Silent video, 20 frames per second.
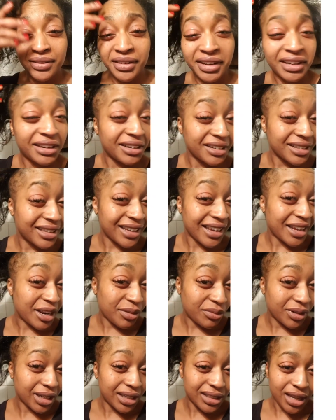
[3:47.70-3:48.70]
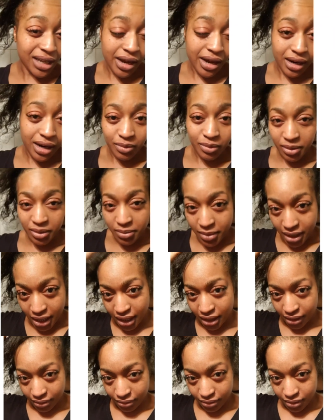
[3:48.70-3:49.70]
very long day and I'm really tired, but
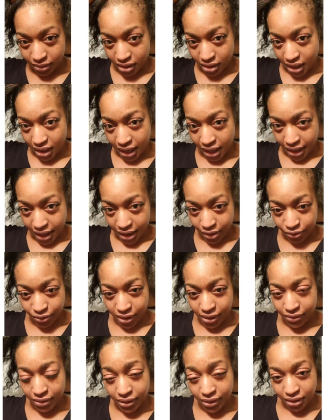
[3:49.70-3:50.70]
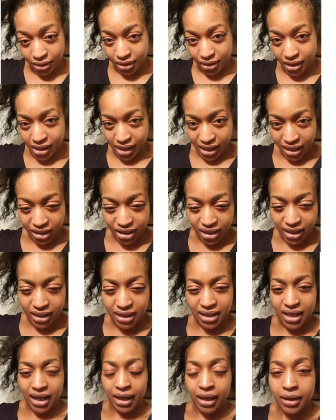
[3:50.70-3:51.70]
my hair regrowth journey, should I
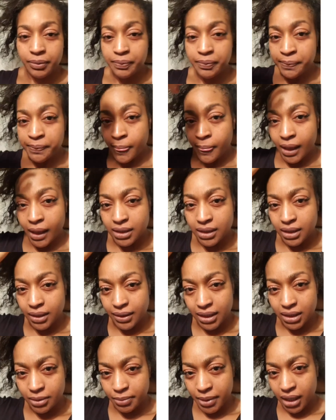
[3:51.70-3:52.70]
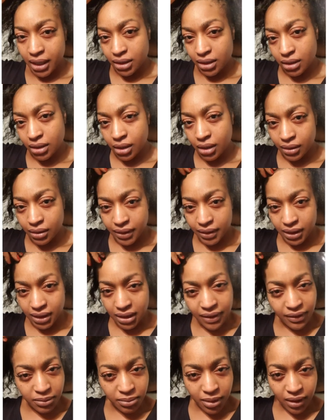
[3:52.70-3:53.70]
say. So it's been over
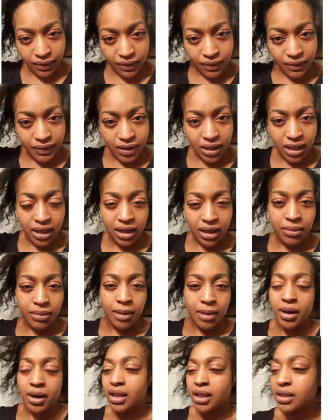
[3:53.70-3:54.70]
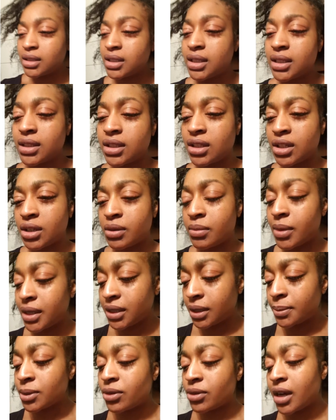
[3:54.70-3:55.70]
7 months, and my apologies to my
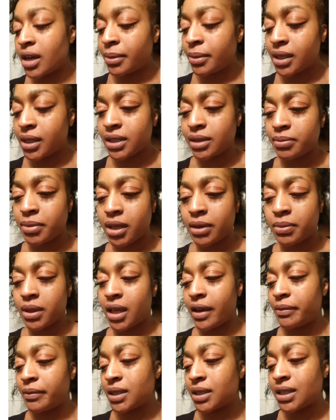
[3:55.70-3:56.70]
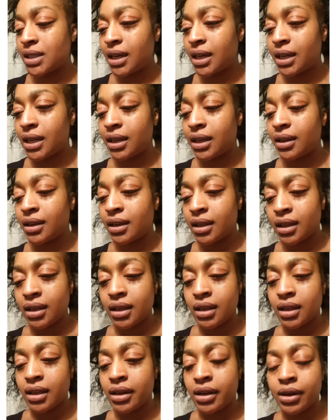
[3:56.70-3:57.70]
subscribers and people that have been sending,
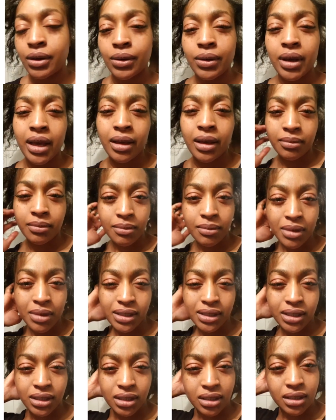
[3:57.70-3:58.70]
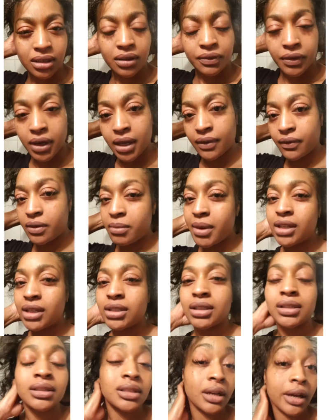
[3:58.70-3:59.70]
you know, messages looking for
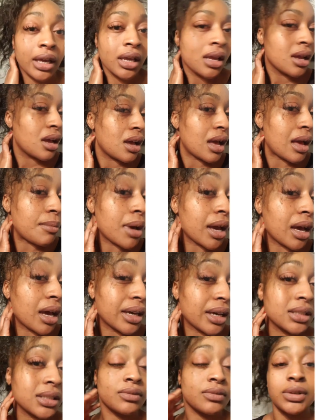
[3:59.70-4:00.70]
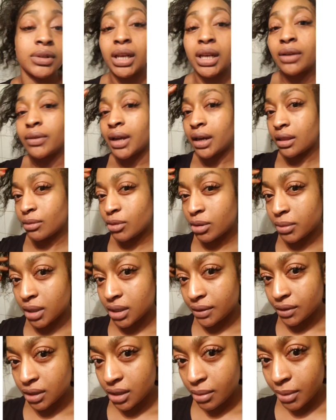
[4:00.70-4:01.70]
information. Sorry, my eyes are really red at the moment
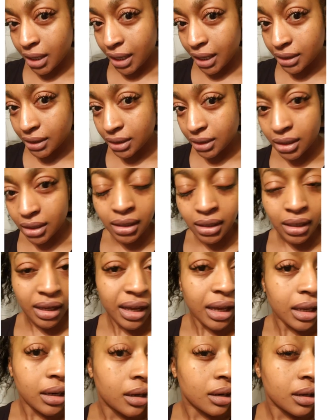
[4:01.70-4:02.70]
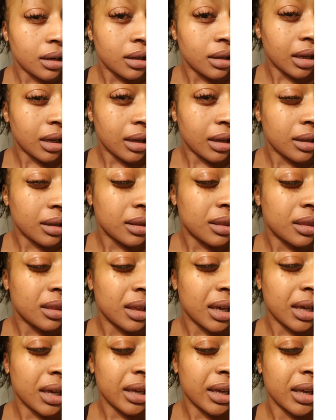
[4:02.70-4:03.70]
because I just got my lashes done, and yeah,
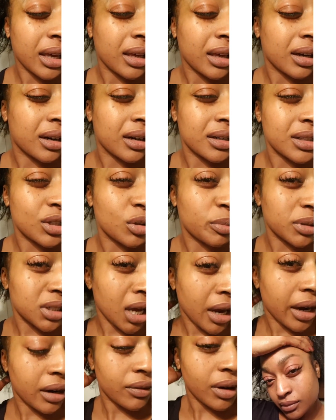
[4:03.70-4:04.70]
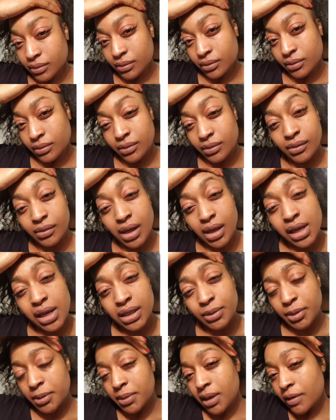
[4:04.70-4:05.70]
they are super tired.
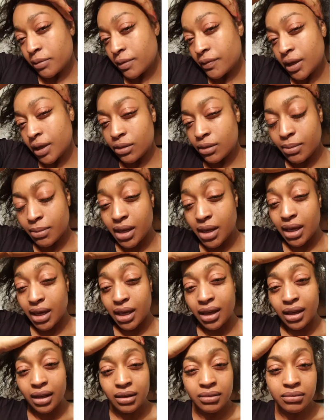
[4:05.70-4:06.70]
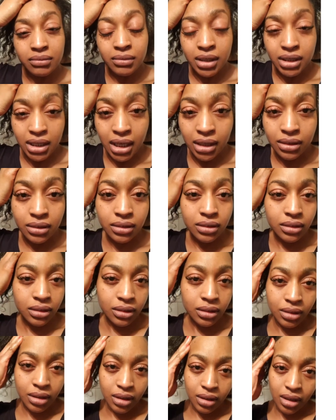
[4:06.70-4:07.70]
As people that have been following my channel,
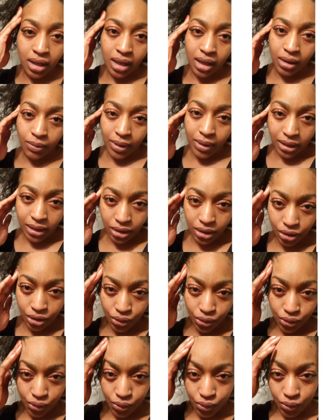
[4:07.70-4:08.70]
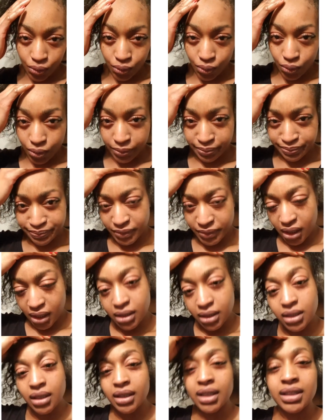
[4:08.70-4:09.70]
you know that I went to
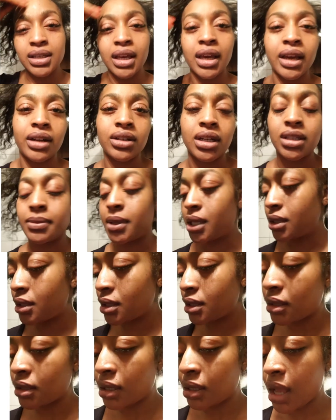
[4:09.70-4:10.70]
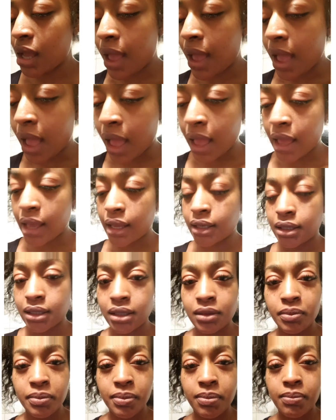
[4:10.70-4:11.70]
Turkey to get hair transplants,
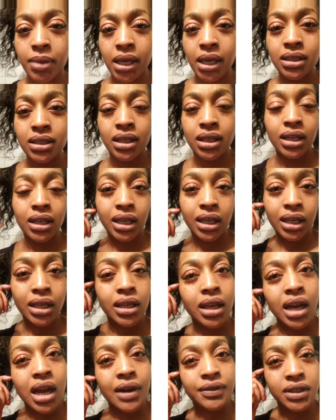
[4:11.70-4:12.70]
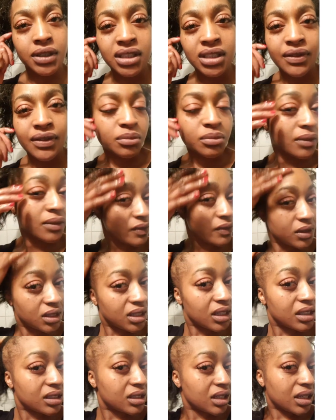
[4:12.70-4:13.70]
and basically after 7 months,
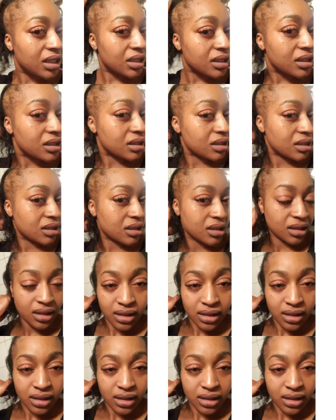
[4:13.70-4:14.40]
this is